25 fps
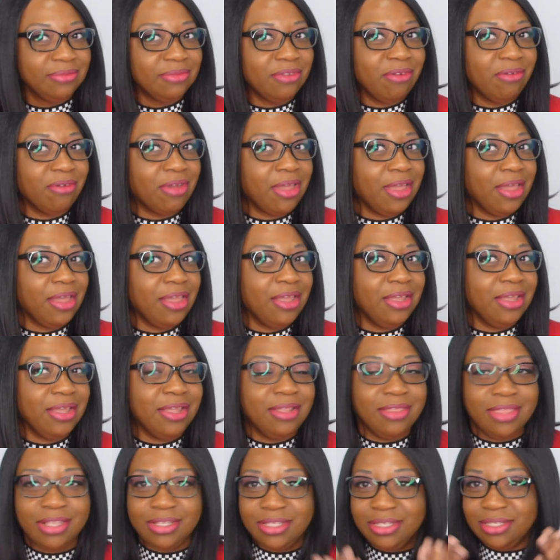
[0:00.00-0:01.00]
okay
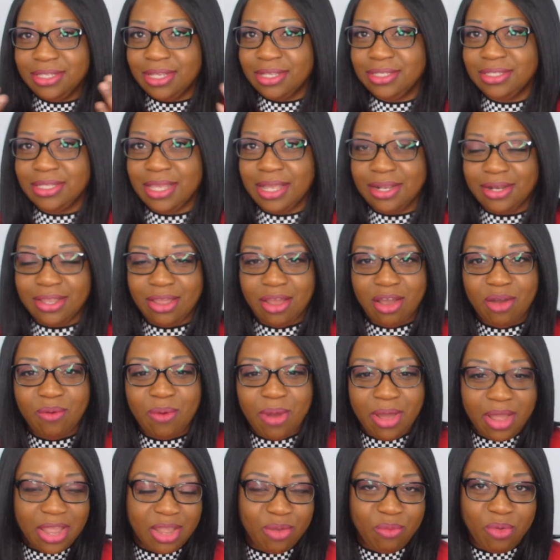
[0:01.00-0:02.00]
and this is exactly how
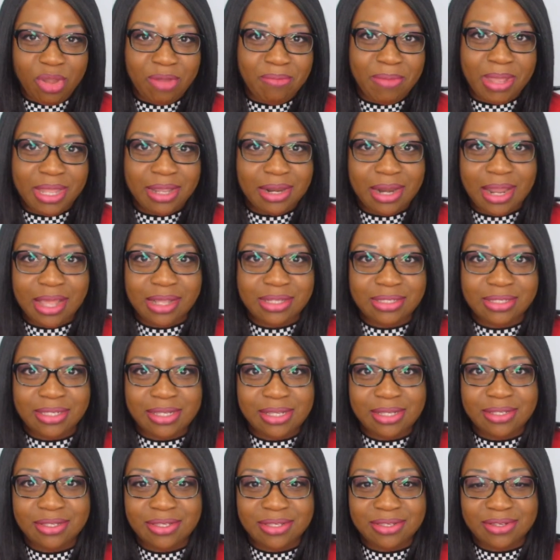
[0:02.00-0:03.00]
I wear my
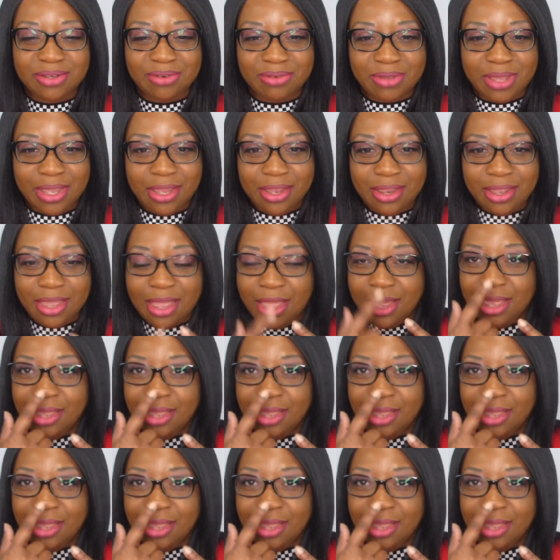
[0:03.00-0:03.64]
glasses okay